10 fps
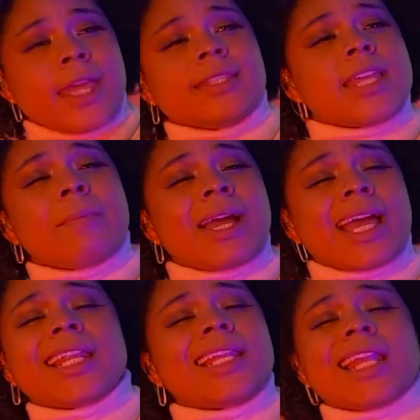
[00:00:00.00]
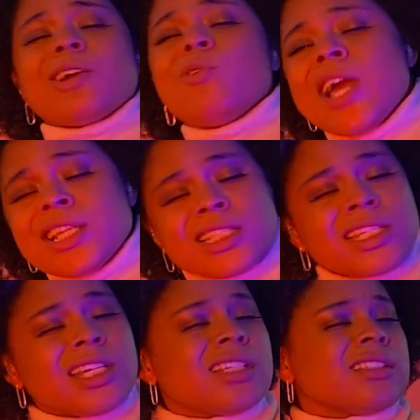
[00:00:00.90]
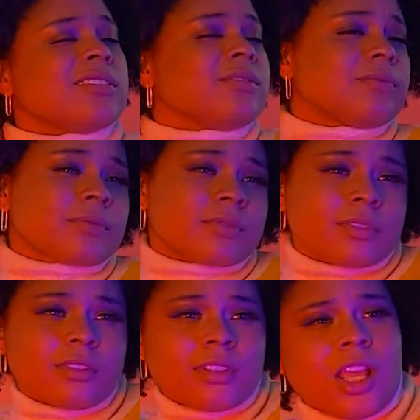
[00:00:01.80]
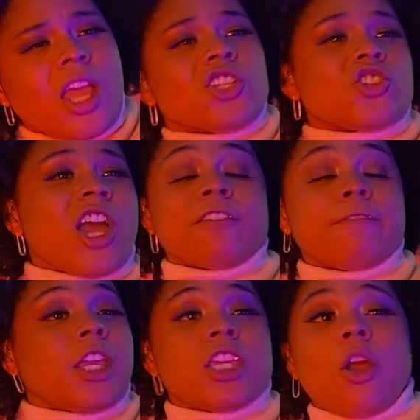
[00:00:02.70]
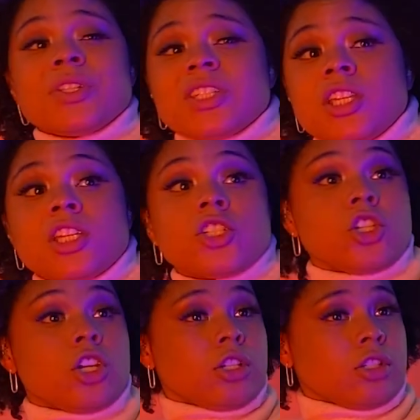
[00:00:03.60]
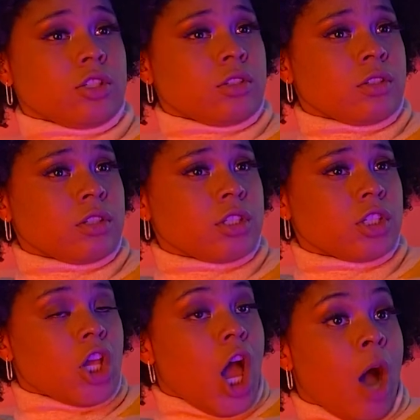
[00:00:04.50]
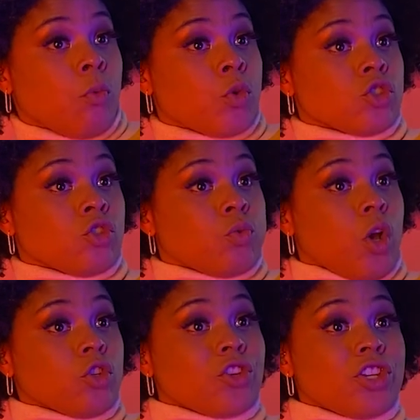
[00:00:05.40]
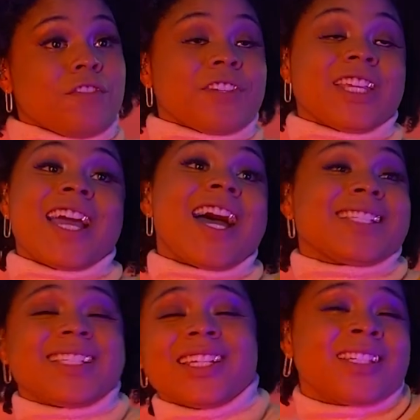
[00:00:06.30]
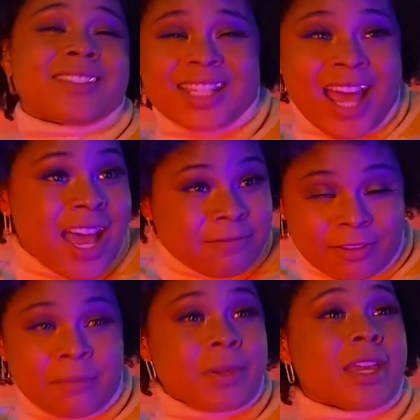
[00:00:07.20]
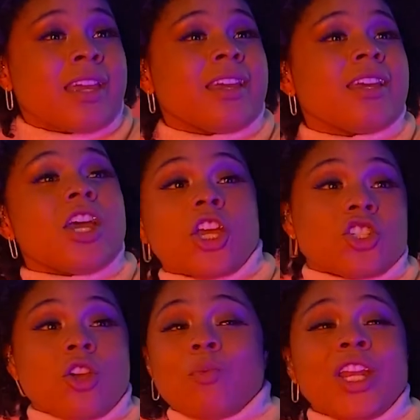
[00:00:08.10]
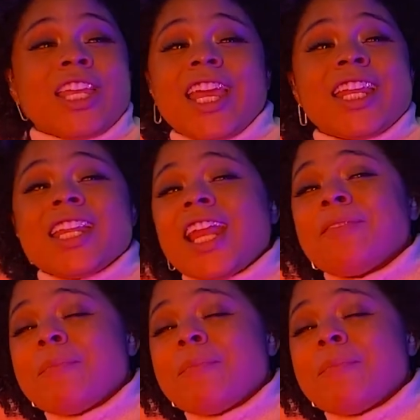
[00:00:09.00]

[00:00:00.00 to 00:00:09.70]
Damn, I got a lot of questions, trying to figure your intentions. I was just wondering if you got some time for me, cause you wouldn't get it in a